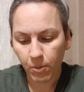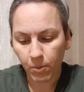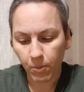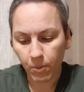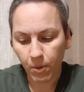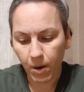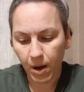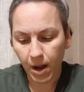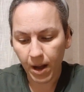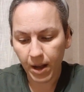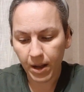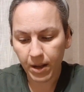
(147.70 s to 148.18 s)

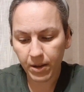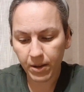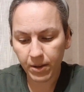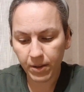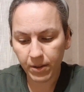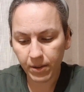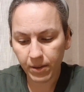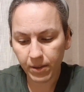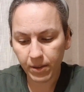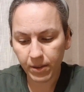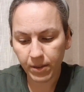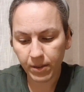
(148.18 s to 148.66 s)

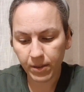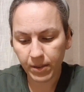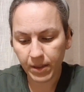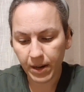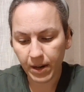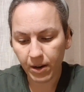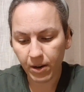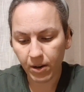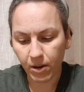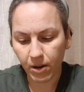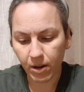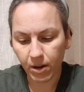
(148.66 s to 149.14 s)
While
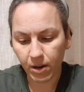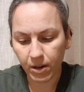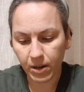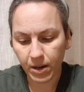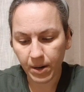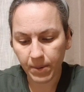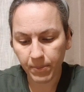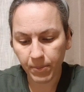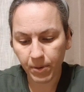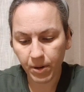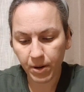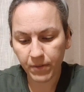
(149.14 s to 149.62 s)
there are a
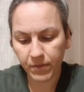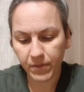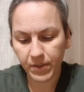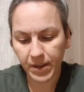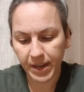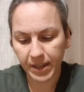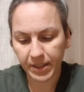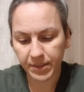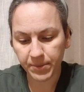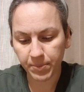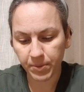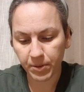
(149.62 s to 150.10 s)
number of
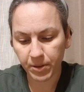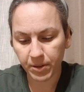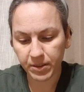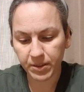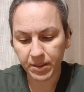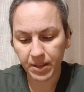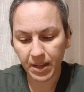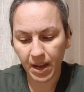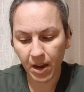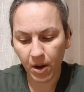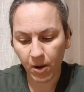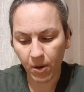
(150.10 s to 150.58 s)

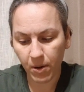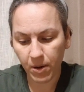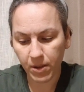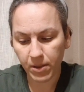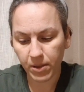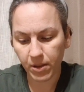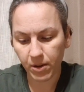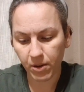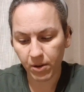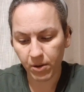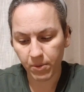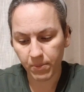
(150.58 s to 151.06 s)
textbooks
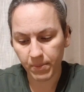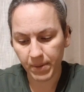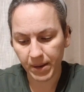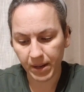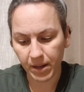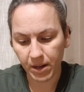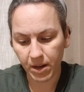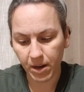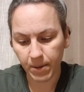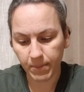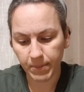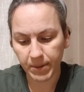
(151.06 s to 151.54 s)
on the home
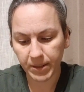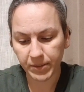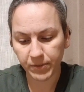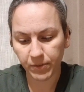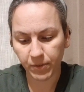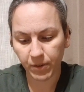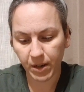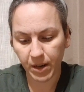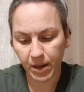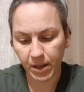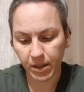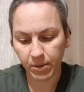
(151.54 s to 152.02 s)
economics
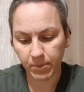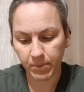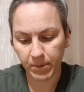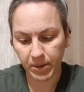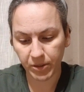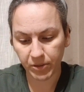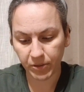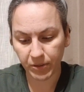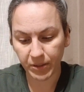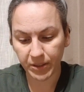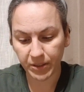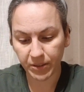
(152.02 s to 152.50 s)
for
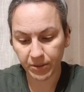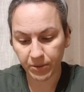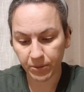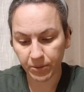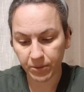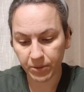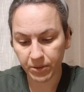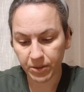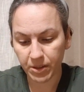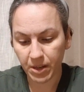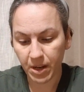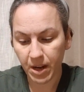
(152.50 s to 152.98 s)
elementary
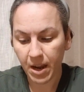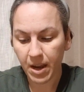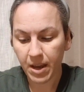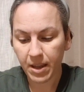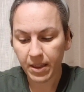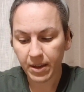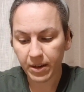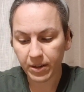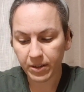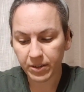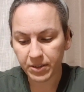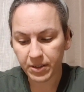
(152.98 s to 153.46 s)
schools,
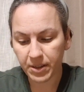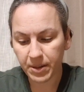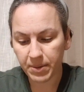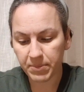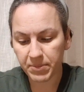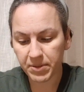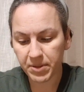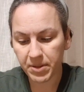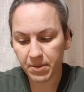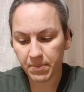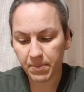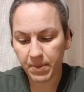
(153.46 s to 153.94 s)
there
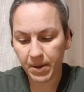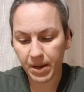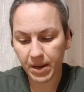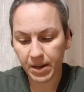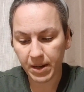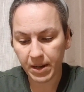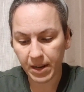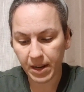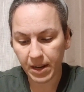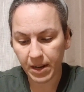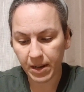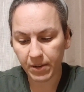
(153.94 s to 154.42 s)
seems to be a
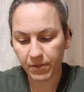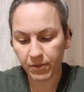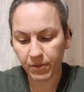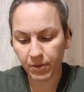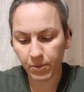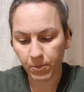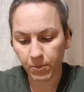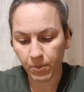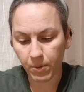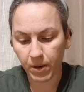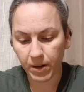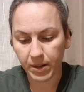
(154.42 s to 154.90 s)
need
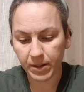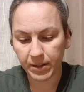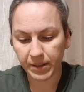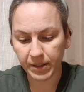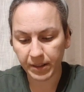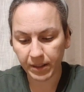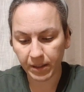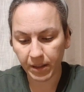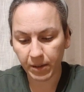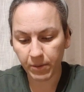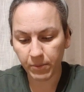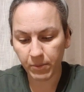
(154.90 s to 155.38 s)
for one
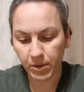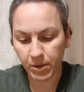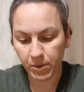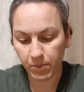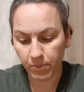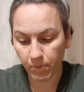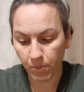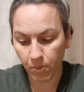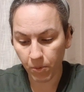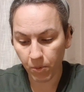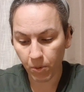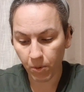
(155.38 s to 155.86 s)
dealing with
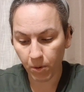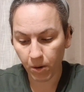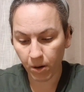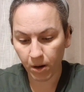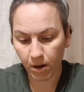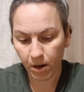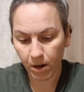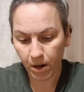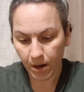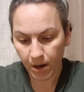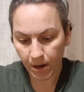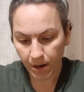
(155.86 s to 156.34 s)

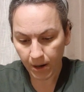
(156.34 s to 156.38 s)
more